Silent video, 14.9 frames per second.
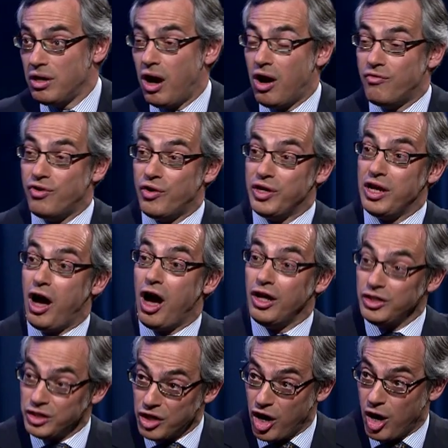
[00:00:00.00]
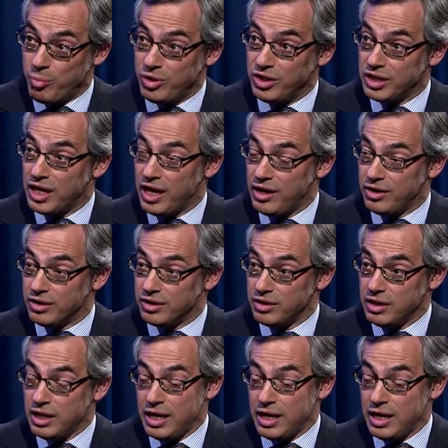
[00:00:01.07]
are very uncommon in Canada.